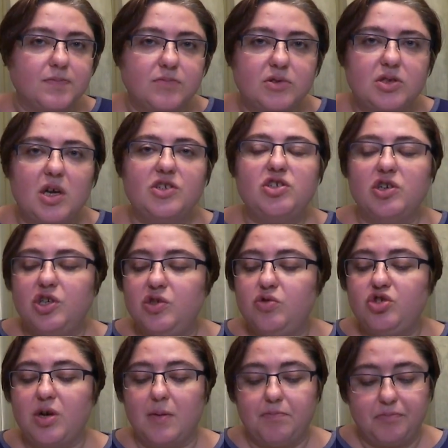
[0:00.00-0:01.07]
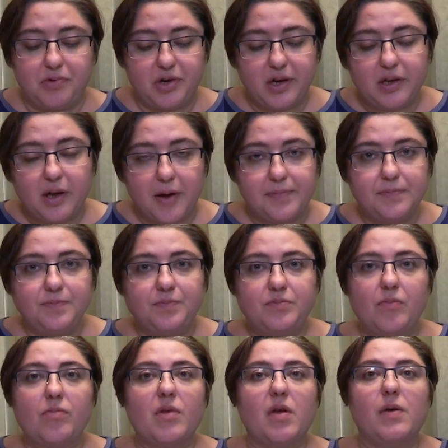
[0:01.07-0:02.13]
Such a huge umbrella
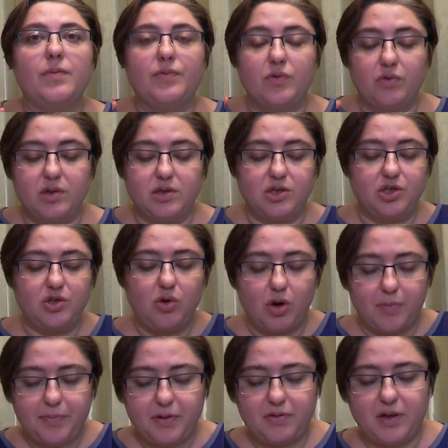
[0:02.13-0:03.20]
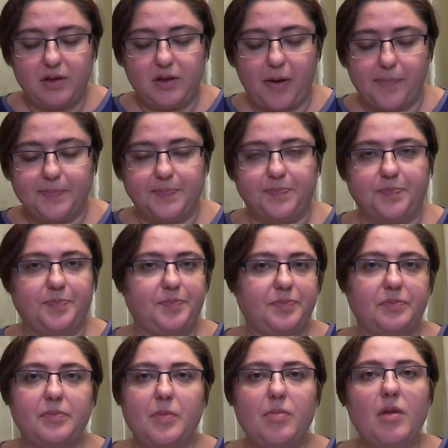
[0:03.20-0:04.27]
to this term that
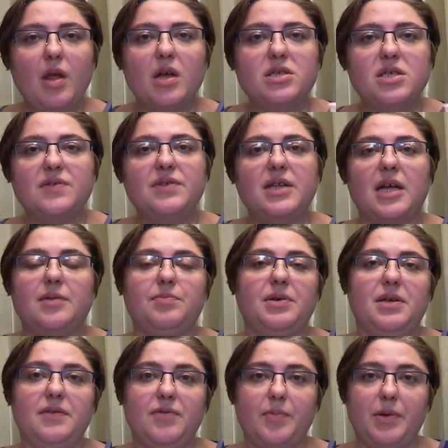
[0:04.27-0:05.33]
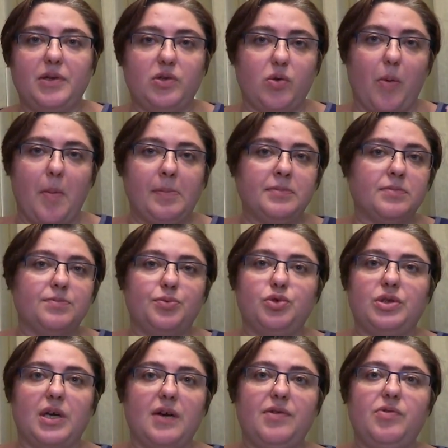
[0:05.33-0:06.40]
it's even unbelievable to
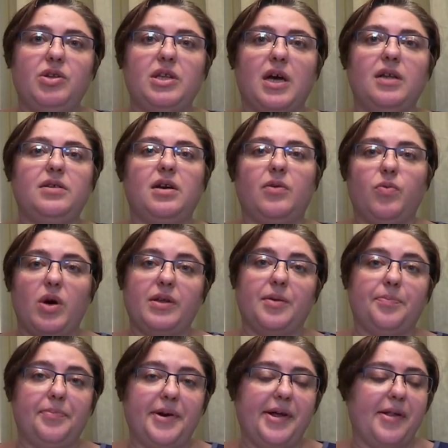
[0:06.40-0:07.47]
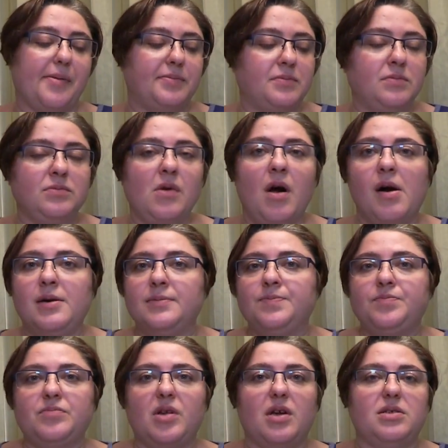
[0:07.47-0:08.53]
put everyone under one umbrella.
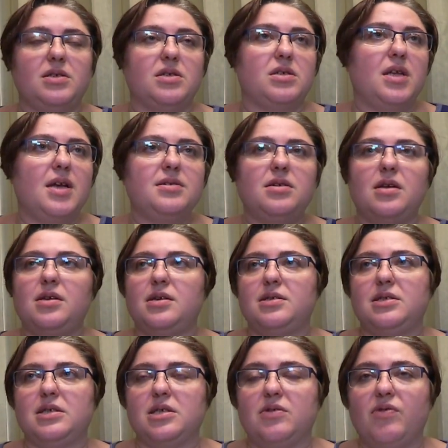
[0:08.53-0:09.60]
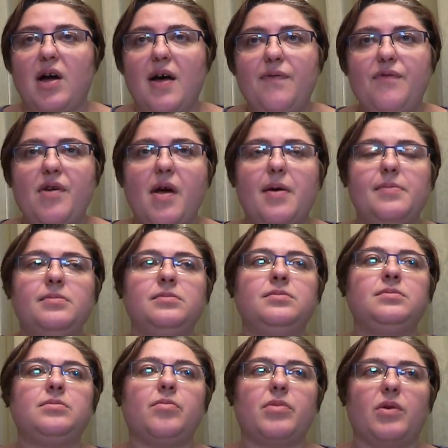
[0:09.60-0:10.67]
There's dyslexia, there's dysgraphia,
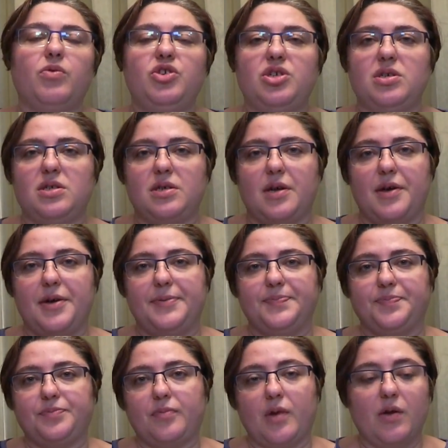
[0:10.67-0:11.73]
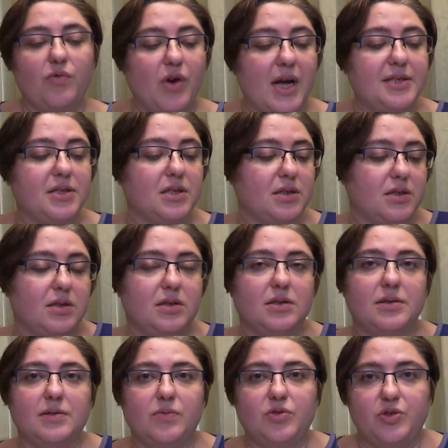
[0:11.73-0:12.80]
which is writing,
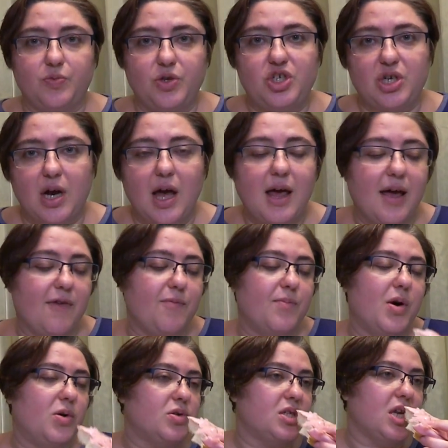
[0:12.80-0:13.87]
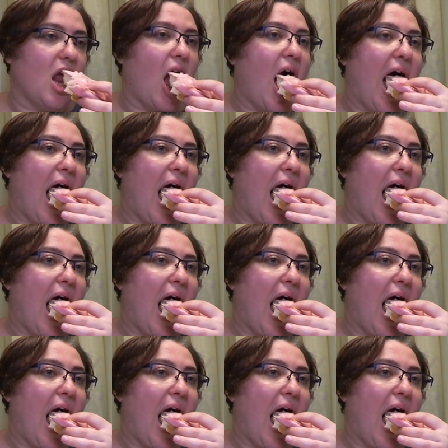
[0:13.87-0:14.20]
which I have mostly.